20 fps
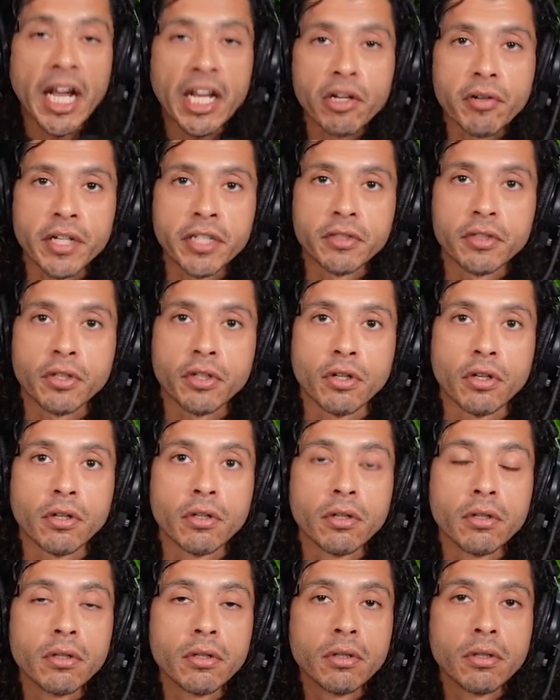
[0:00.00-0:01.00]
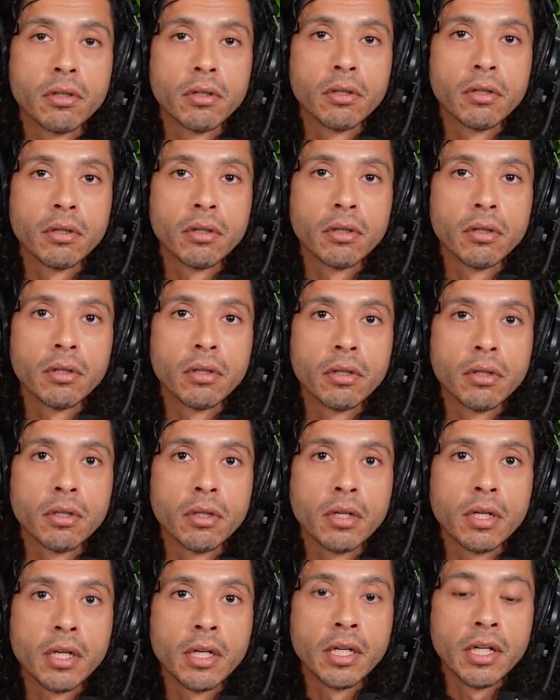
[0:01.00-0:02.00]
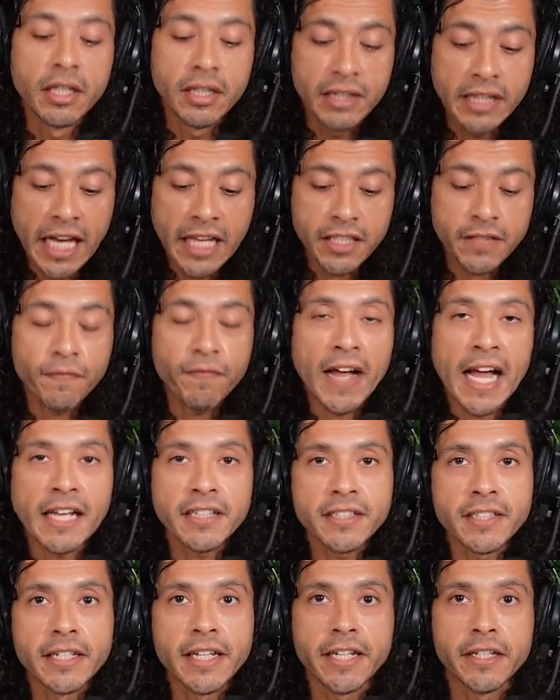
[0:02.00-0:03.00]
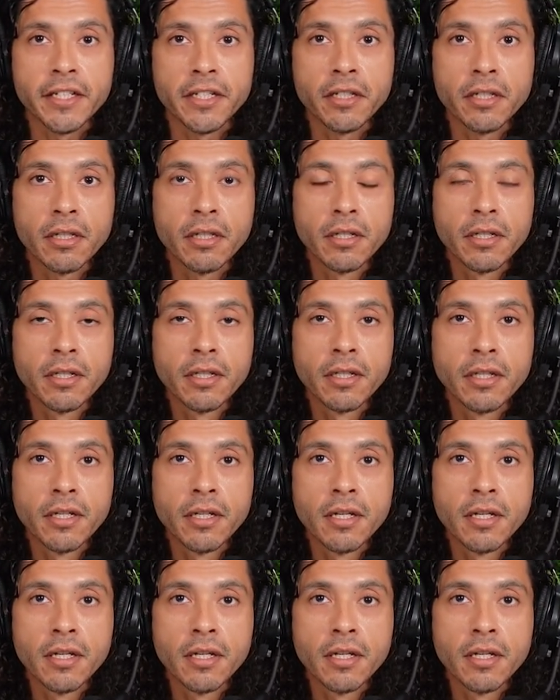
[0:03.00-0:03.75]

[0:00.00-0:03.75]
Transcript: like migraines occur. That's fascinating.